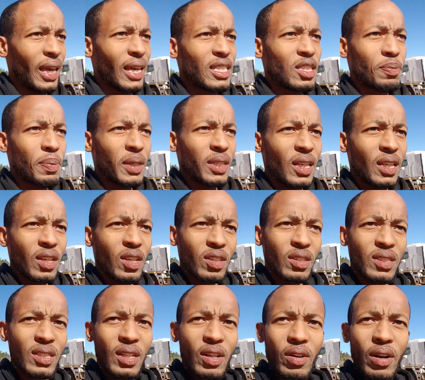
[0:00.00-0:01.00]
especially
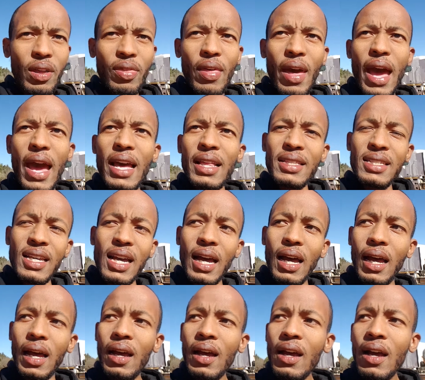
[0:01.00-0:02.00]
considering that
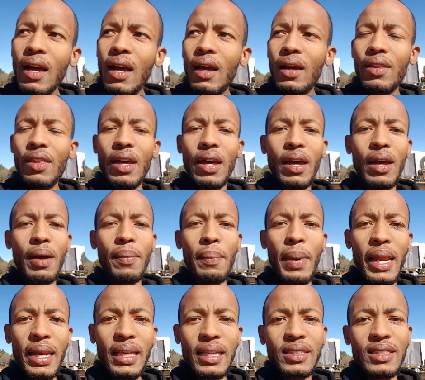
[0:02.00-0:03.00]
the
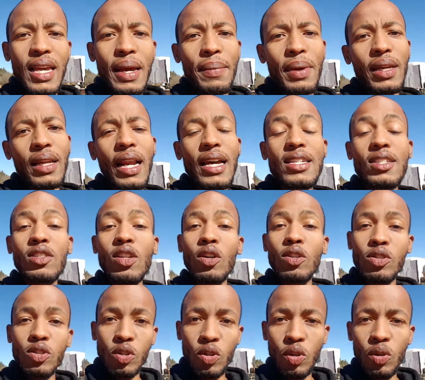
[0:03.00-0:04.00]
money is coming like so
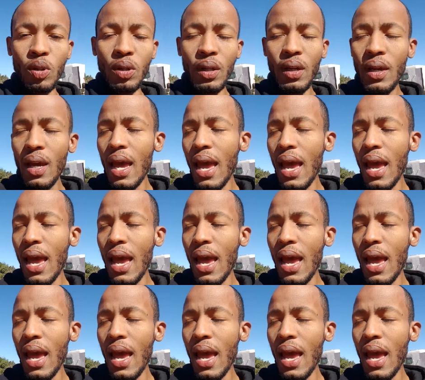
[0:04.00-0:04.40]
soon.